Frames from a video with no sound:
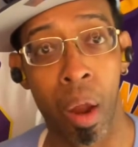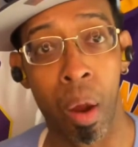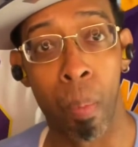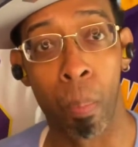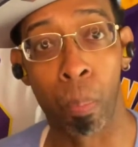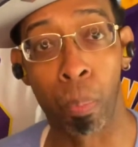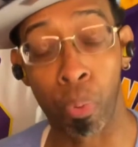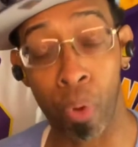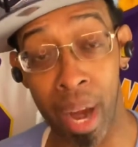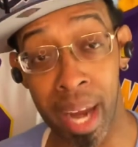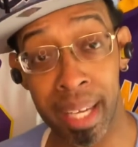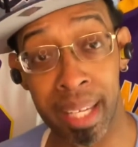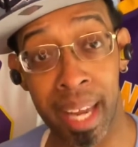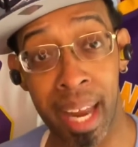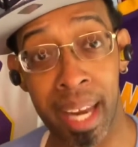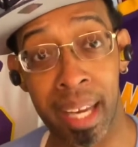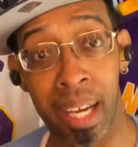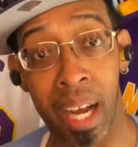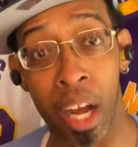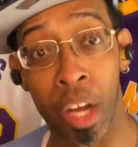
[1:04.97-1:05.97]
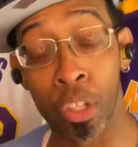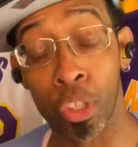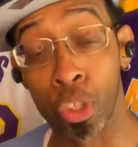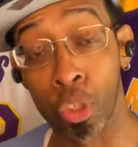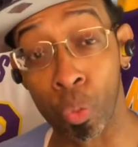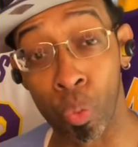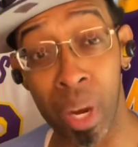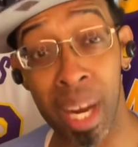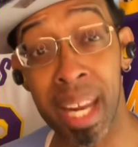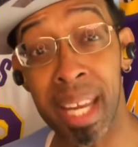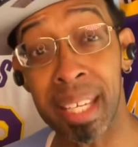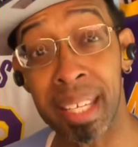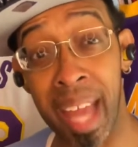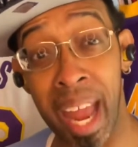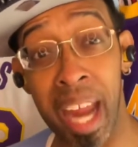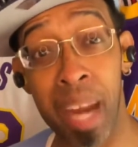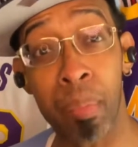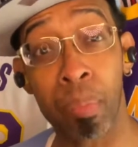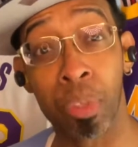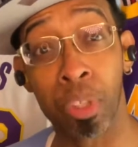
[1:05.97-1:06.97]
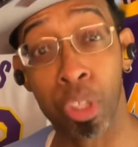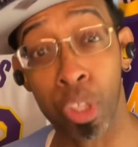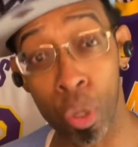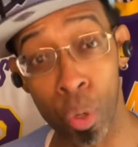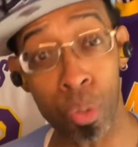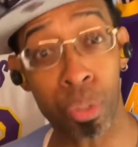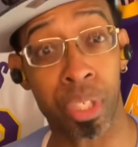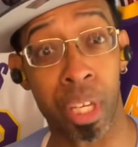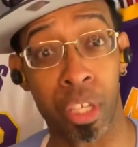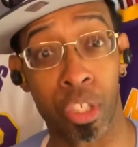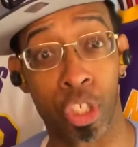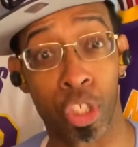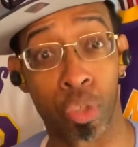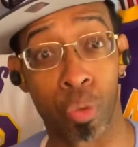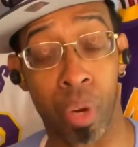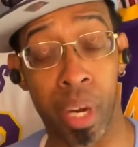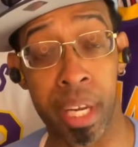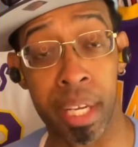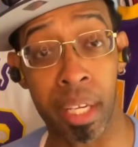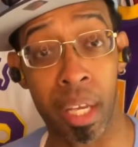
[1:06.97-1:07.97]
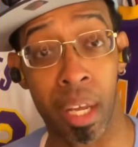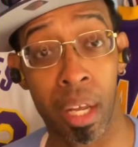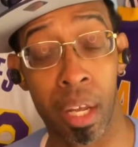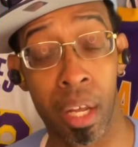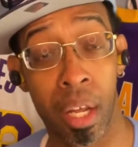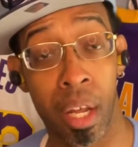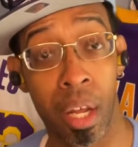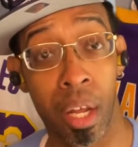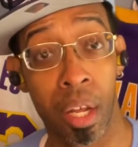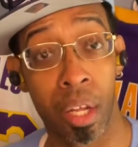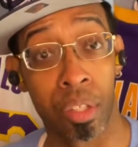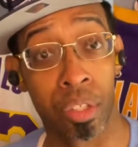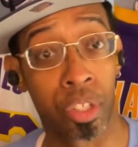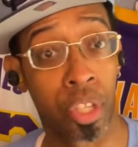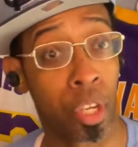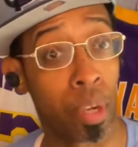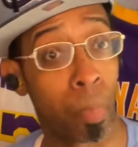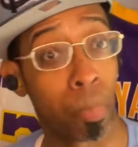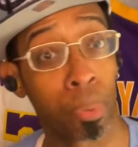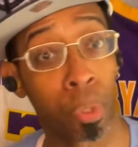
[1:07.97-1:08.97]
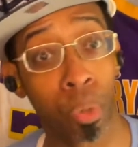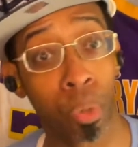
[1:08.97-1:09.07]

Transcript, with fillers: breaking a three-game losing streak to the Blue